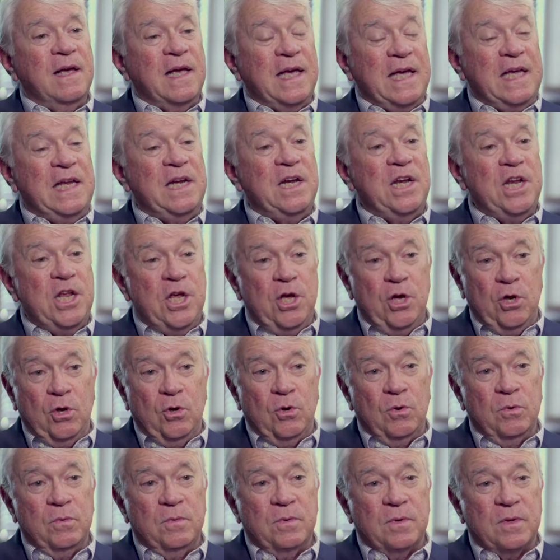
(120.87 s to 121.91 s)
he
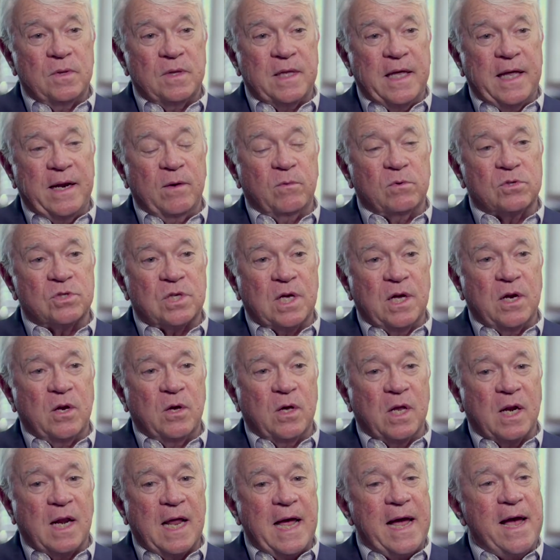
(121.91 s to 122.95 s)
knew that it was going to
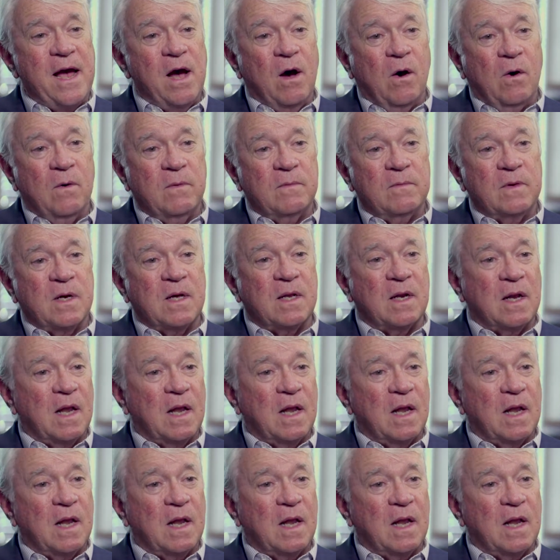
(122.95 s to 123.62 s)
allow a